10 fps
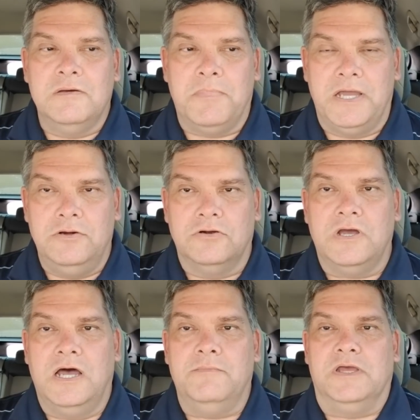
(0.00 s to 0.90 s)
by your
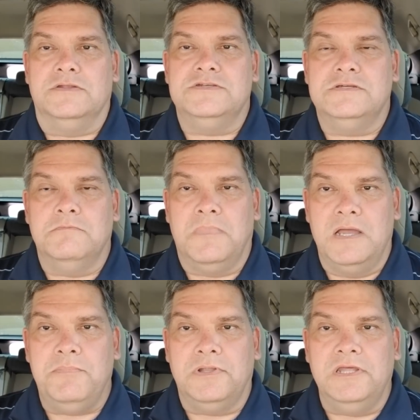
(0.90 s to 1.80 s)
comments.
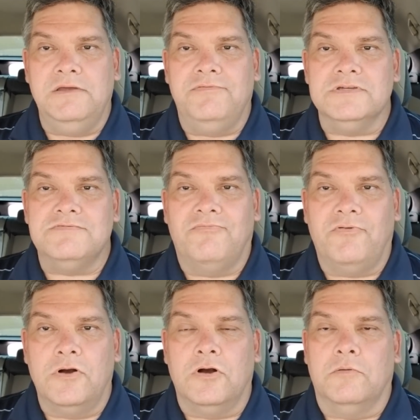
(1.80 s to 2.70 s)
My belief is
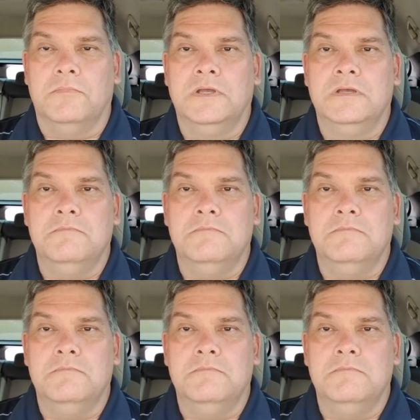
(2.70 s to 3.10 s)
firm.